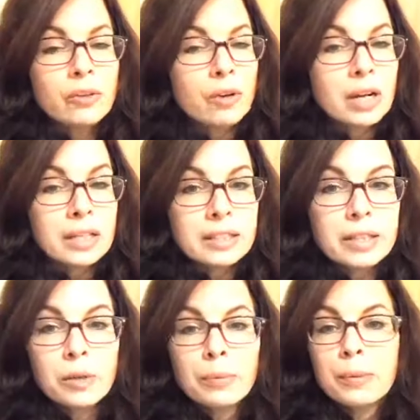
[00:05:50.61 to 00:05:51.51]

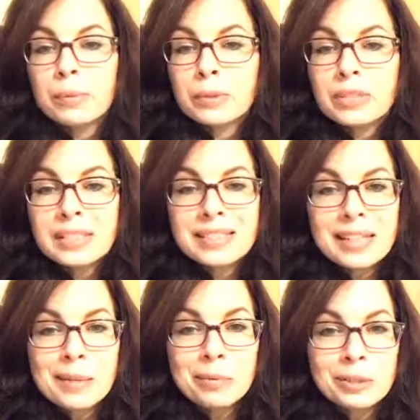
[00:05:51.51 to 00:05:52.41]
chronically ill people,
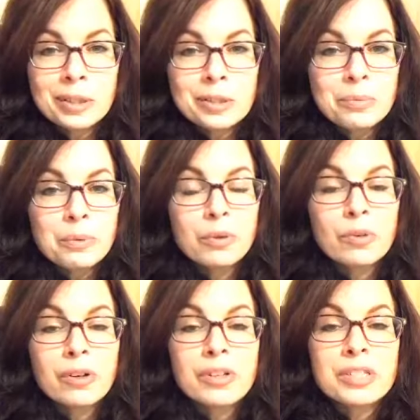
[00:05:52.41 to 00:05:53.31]
disabled
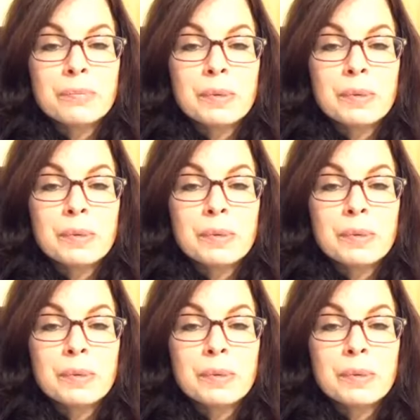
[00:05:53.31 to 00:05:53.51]
entrepreneurs,